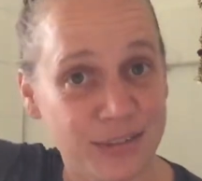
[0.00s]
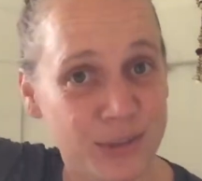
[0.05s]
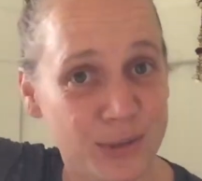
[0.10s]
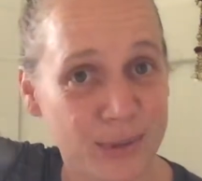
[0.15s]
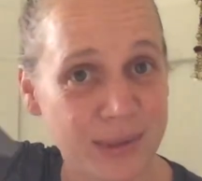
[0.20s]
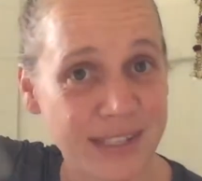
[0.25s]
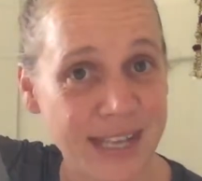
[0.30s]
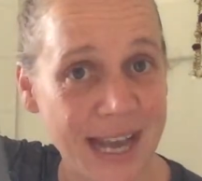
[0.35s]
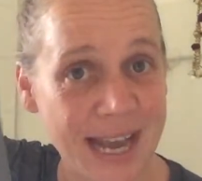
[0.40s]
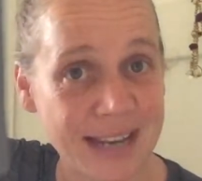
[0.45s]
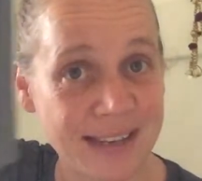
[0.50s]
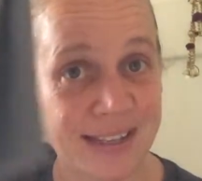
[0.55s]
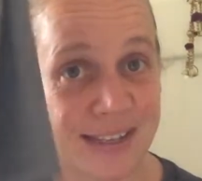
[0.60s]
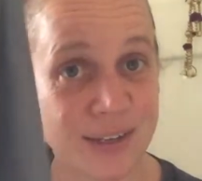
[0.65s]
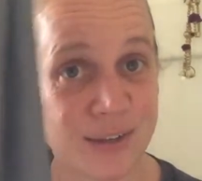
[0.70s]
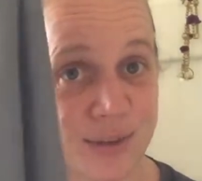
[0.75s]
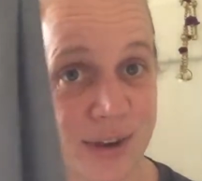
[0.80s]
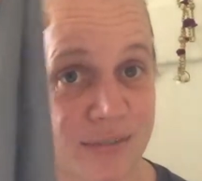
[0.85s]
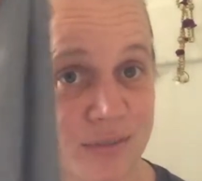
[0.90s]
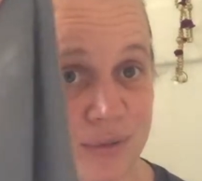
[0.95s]
It's always handy to
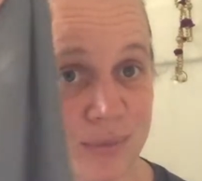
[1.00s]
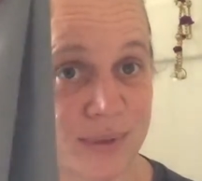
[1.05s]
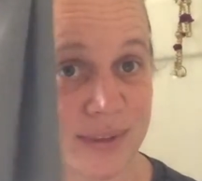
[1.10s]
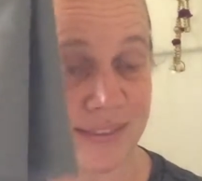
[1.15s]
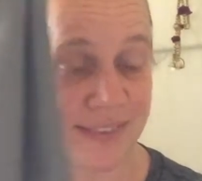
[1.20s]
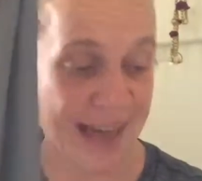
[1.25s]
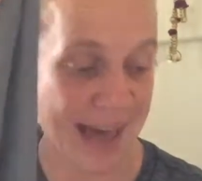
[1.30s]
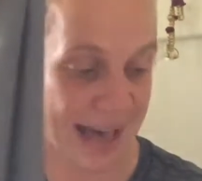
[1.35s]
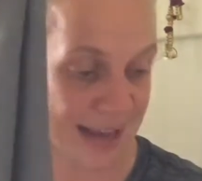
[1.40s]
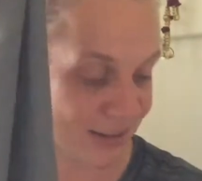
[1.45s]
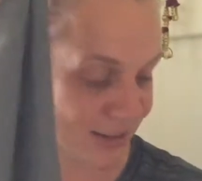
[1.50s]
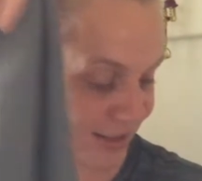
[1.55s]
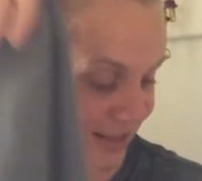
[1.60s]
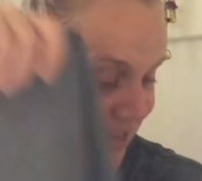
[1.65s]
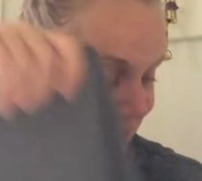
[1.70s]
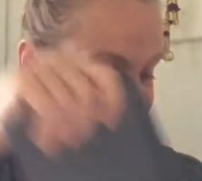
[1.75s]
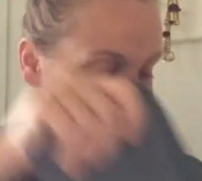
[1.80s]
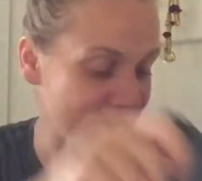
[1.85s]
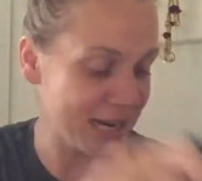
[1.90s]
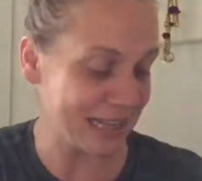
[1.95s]
travel with that. So
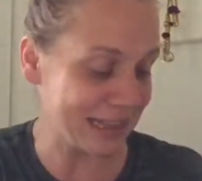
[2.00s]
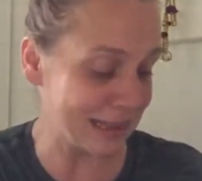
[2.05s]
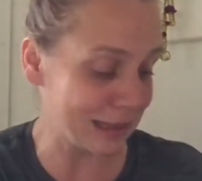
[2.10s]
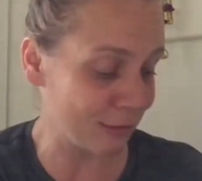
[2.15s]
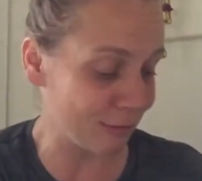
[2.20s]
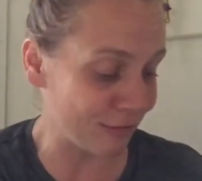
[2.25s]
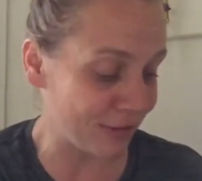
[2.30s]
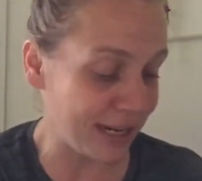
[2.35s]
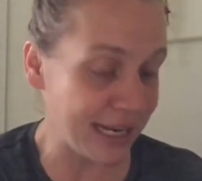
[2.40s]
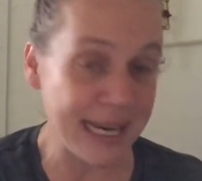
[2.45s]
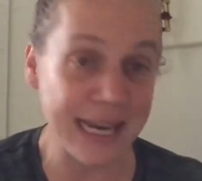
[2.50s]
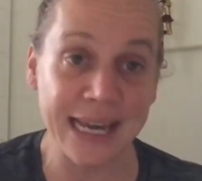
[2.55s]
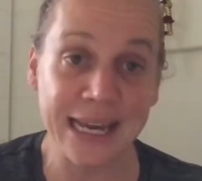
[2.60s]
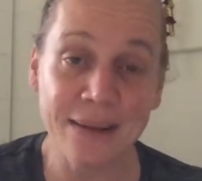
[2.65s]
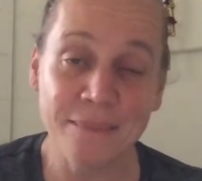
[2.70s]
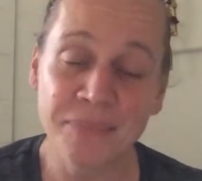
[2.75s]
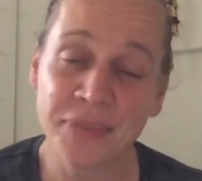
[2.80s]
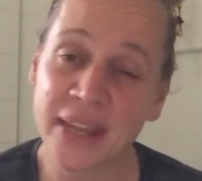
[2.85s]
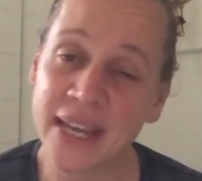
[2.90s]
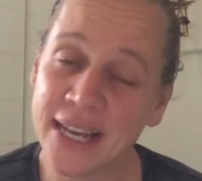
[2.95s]
that's my
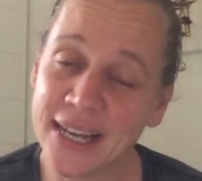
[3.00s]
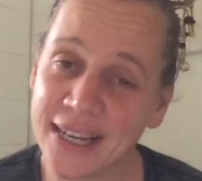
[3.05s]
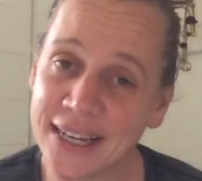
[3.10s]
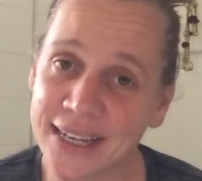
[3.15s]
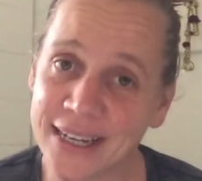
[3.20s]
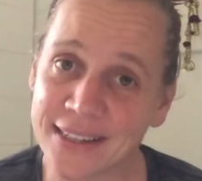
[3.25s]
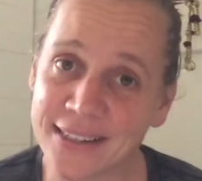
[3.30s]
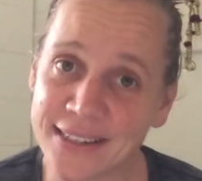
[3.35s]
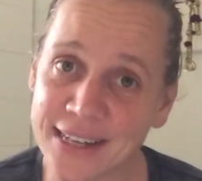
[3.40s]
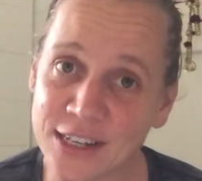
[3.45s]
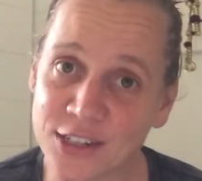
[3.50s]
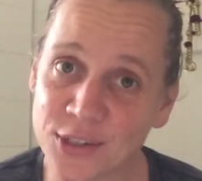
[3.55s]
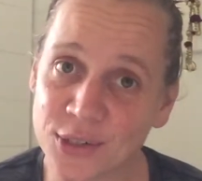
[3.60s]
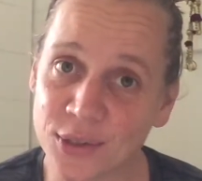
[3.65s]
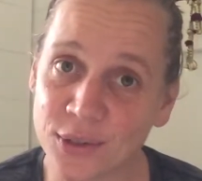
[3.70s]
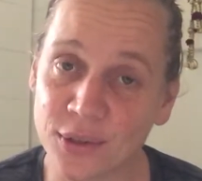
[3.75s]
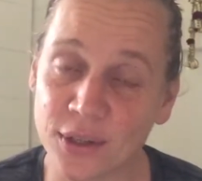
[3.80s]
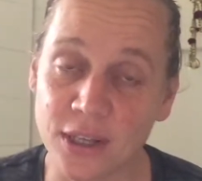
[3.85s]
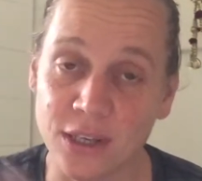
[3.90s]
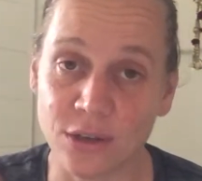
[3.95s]
3
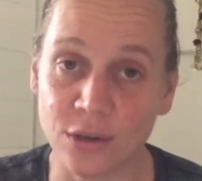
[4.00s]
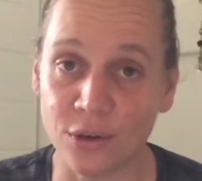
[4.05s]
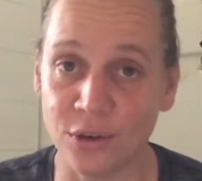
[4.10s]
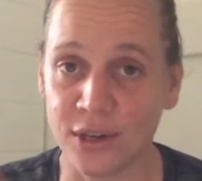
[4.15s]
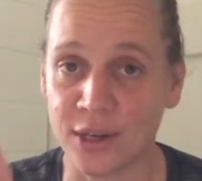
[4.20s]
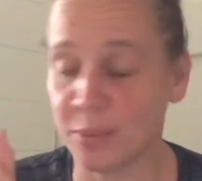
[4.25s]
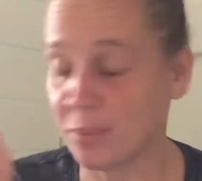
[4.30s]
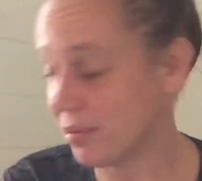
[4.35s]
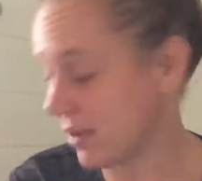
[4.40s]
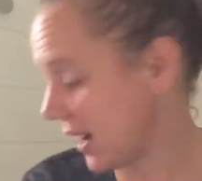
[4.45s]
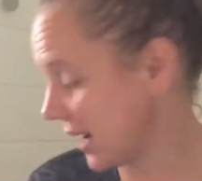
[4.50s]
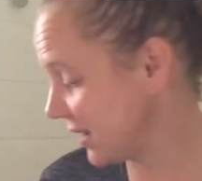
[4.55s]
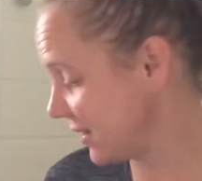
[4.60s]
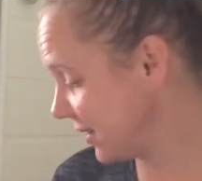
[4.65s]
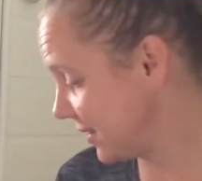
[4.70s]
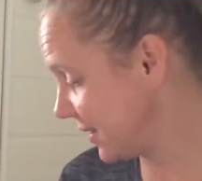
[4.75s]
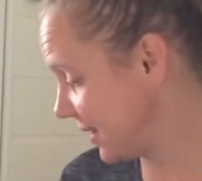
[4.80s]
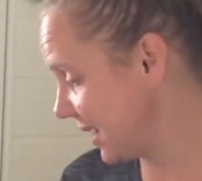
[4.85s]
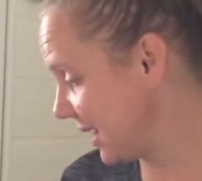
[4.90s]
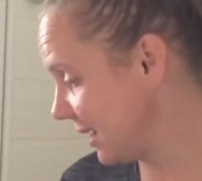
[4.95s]
essential yoga
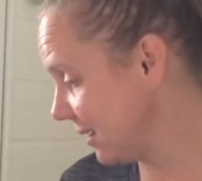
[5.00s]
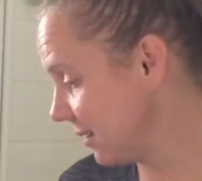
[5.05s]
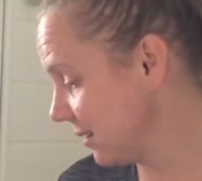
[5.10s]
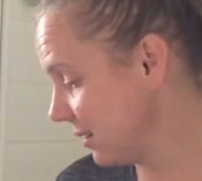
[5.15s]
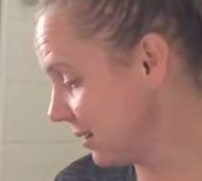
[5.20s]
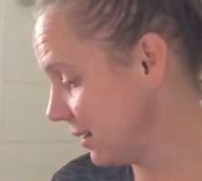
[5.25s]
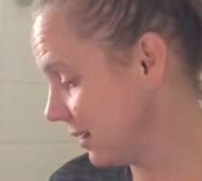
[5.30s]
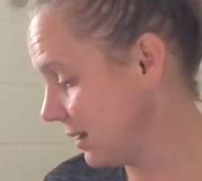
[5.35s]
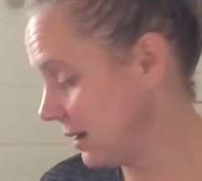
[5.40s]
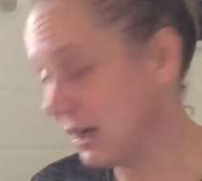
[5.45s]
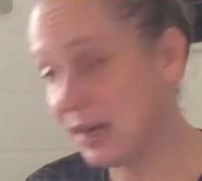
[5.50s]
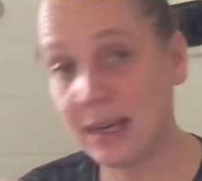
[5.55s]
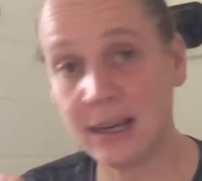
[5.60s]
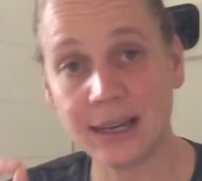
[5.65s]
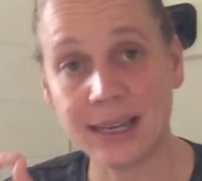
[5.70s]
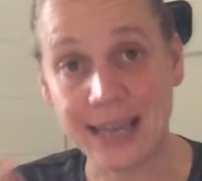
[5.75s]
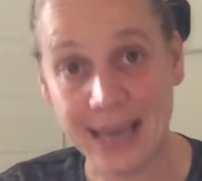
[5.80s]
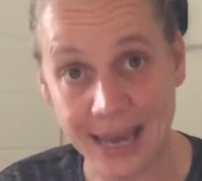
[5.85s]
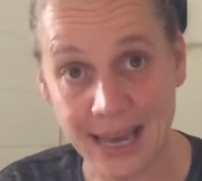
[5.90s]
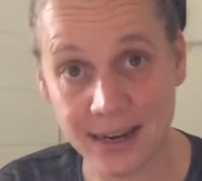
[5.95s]
practicing
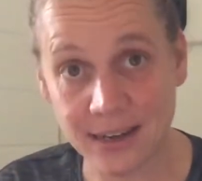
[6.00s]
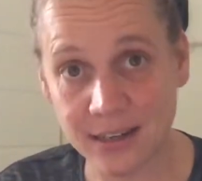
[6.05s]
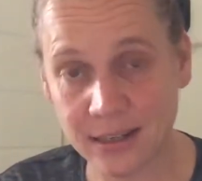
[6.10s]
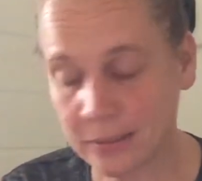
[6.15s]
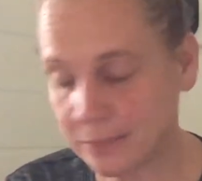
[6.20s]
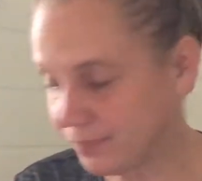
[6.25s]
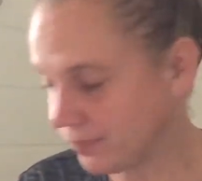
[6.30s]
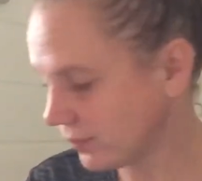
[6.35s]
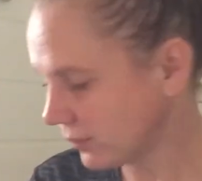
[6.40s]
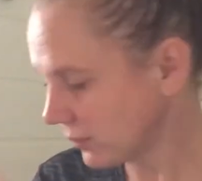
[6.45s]
kit.